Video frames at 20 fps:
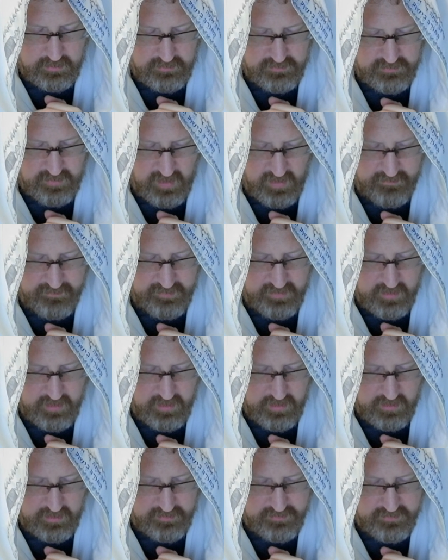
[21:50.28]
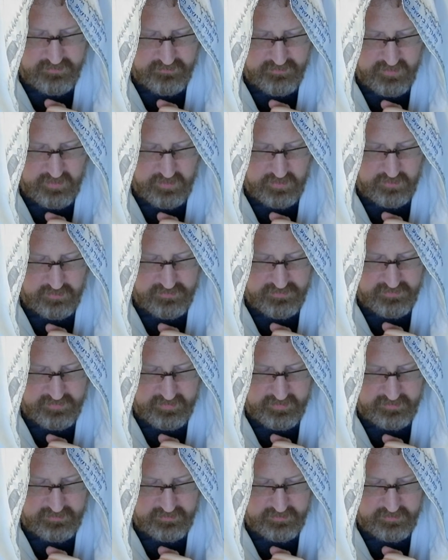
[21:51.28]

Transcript: soften the hearts of those that